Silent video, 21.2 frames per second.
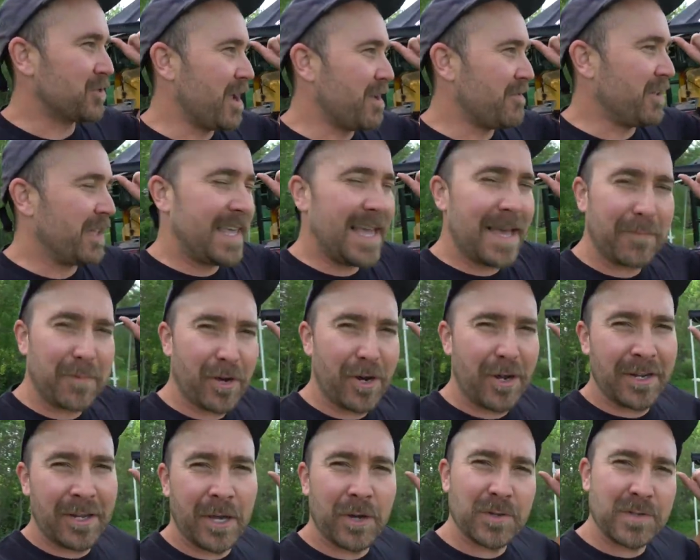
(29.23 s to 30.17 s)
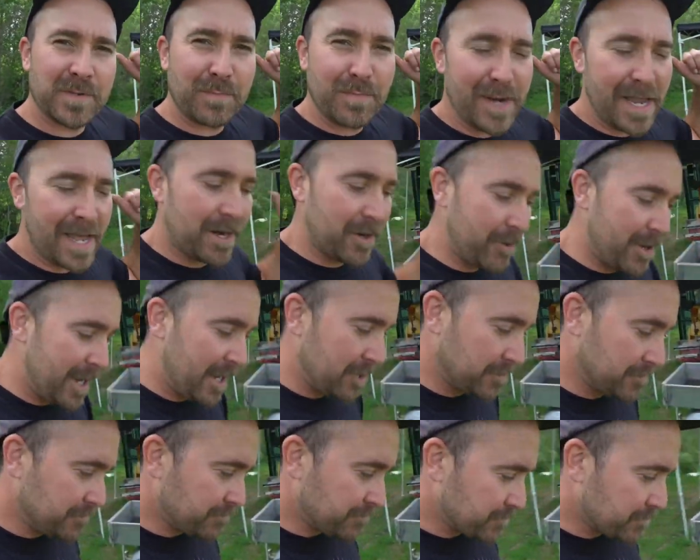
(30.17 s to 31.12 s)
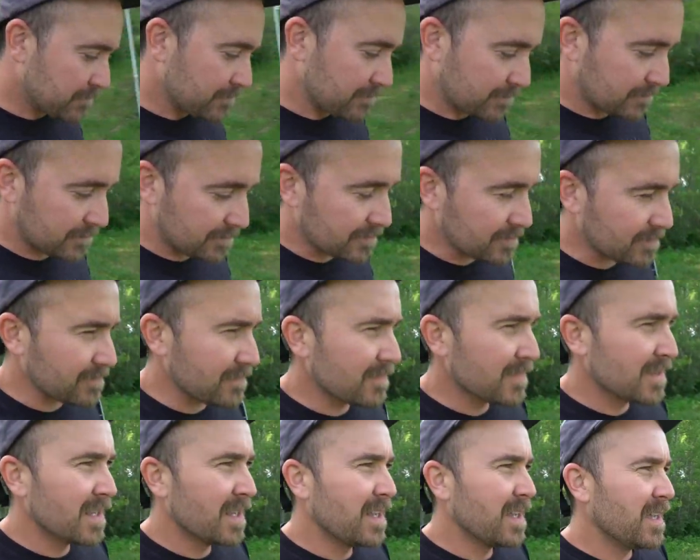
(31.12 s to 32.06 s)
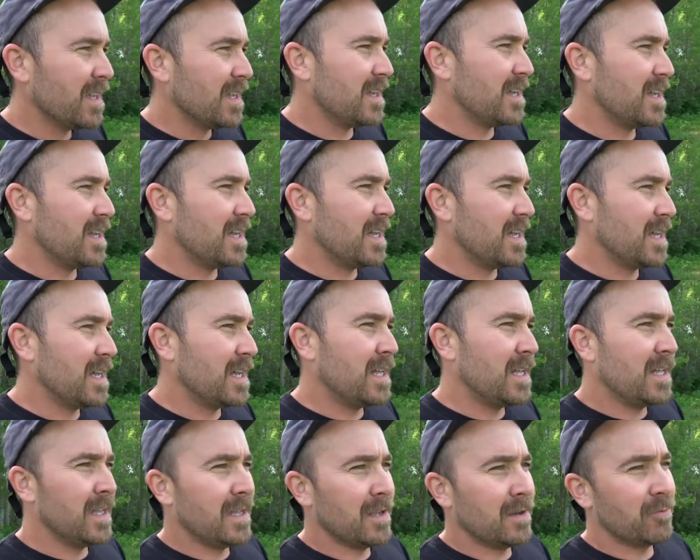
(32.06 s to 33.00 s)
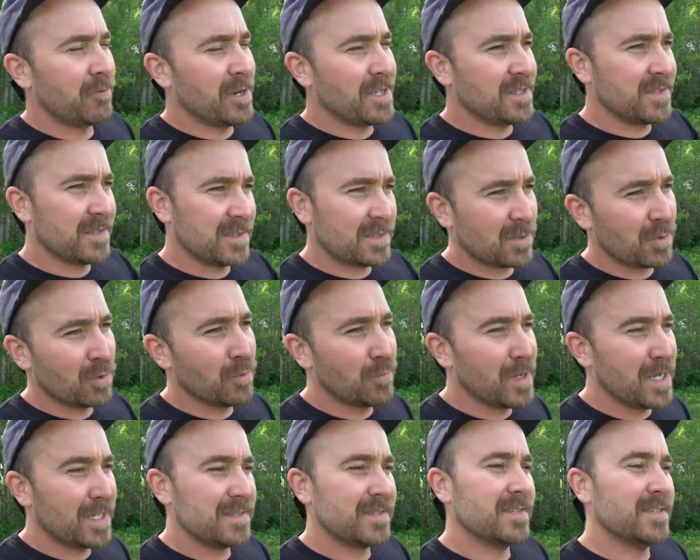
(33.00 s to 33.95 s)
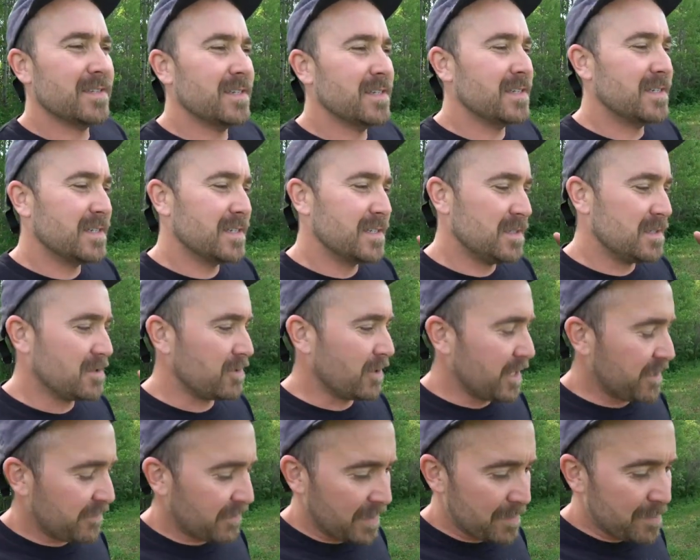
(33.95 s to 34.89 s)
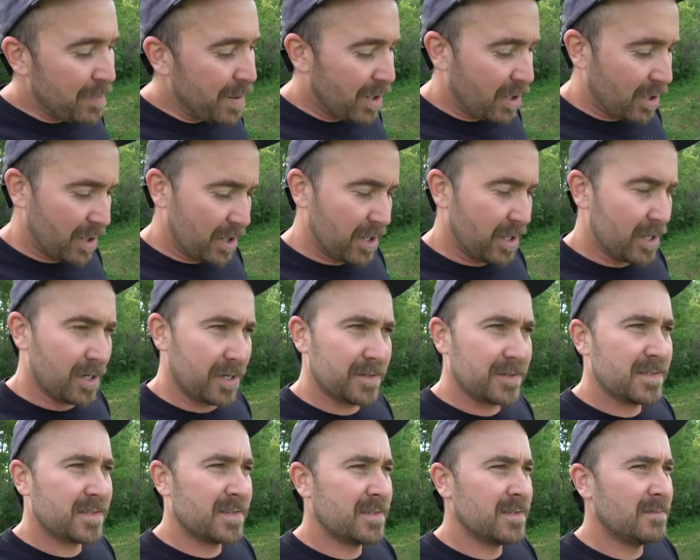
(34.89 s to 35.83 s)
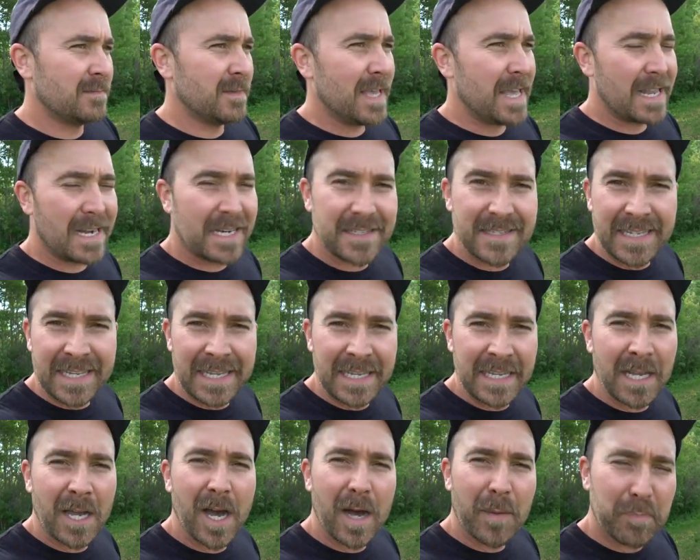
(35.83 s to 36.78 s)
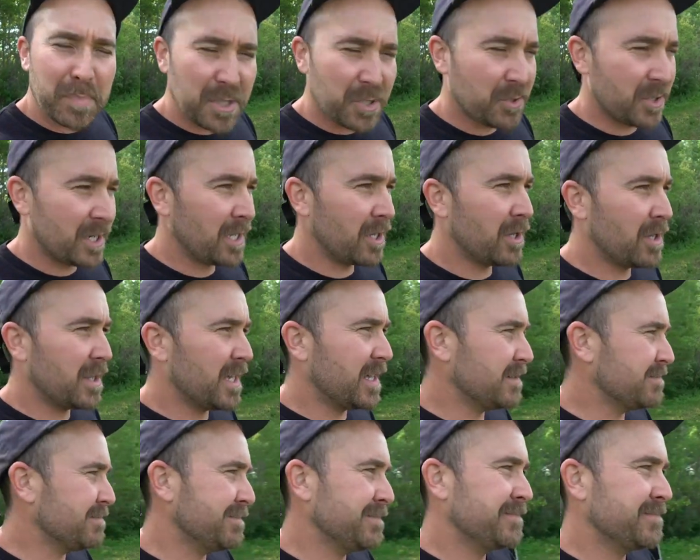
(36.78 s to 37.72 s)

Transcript: driving campground host Brad around. Uh, racing school buses, trying to find parts, editing, uploading, all that